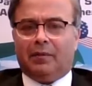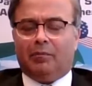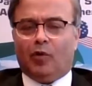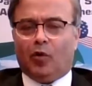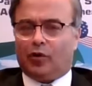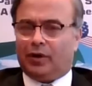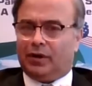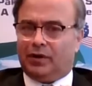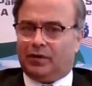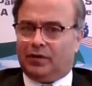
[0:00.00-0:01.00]
more
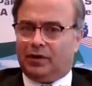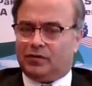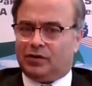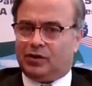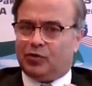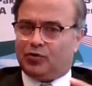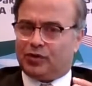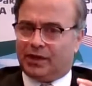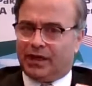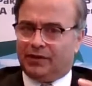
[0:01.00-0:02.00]

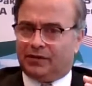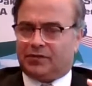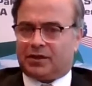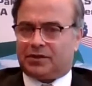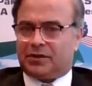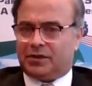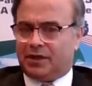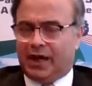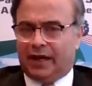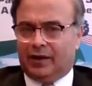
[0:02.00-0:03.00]
institutionalized structured
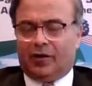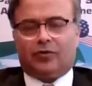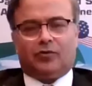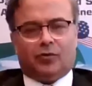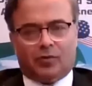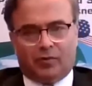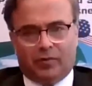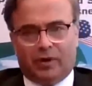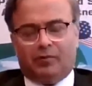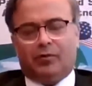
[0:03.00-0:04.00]
dialogue. So
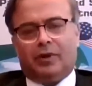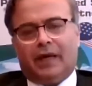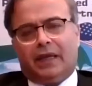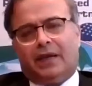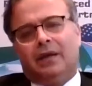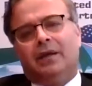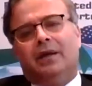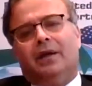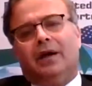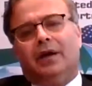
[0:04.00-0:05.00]
we would like
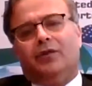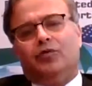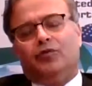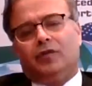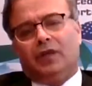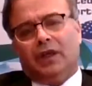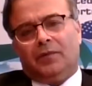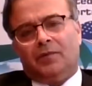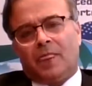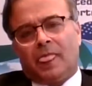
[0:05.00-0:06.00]
to
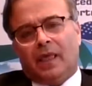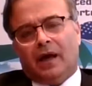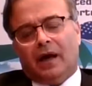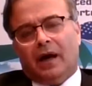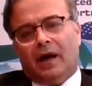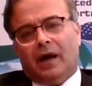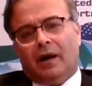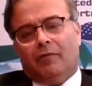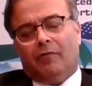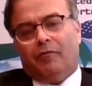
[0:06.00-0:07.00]
see
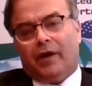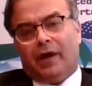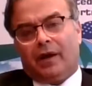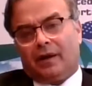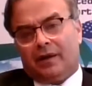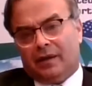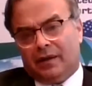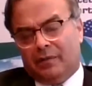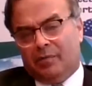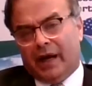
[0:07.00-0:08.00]
where
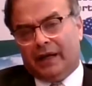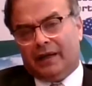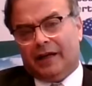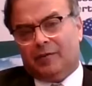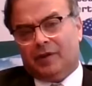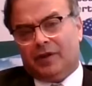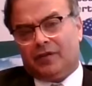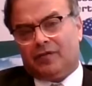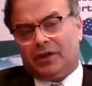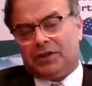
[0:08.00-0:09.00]
the Biden
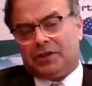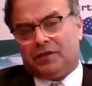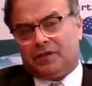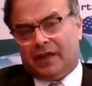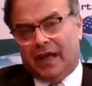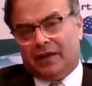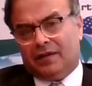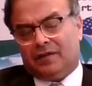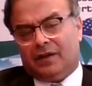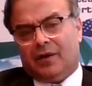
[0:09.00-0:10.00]
administration
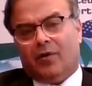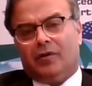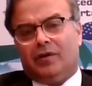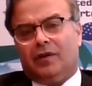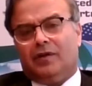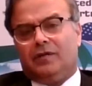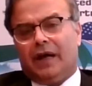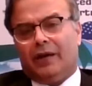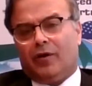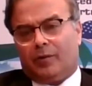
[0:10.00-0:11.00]
stands on these
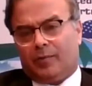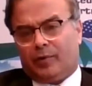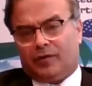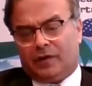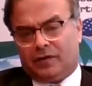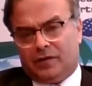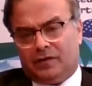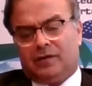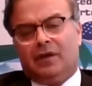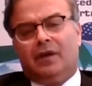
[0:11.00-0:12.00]
dialogue
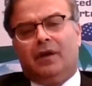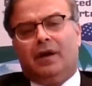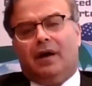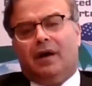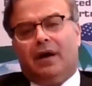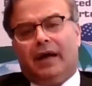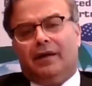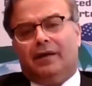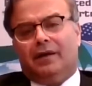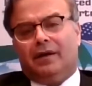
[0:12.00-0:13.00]
processes
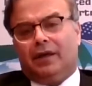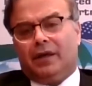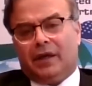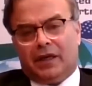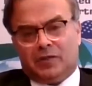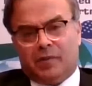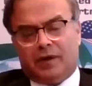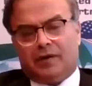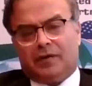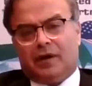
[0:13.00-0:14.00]
and
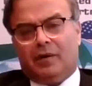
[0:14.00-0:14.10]
engagements.